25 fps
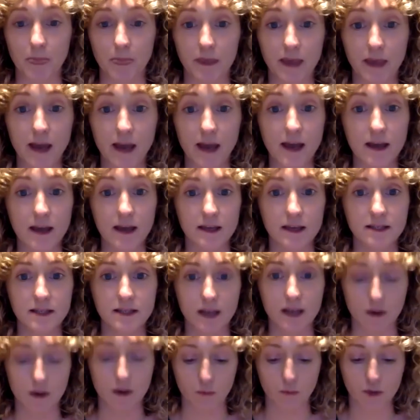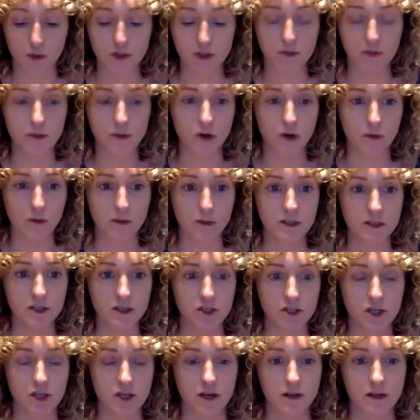yeah, is that, would you be open to
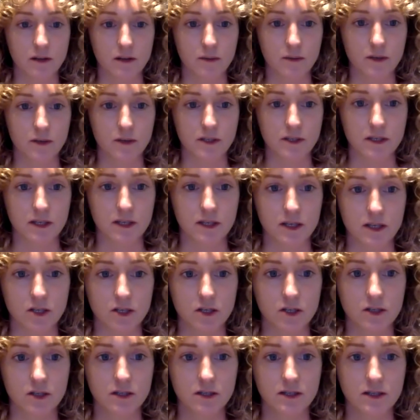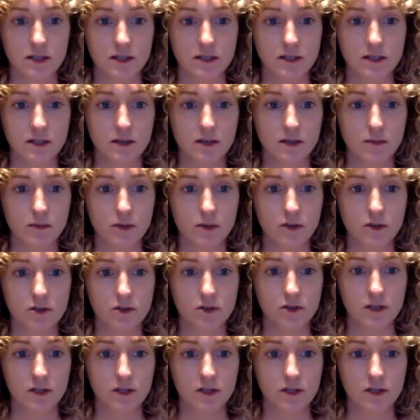sharing the presentation, Staci? We yeah, usually... of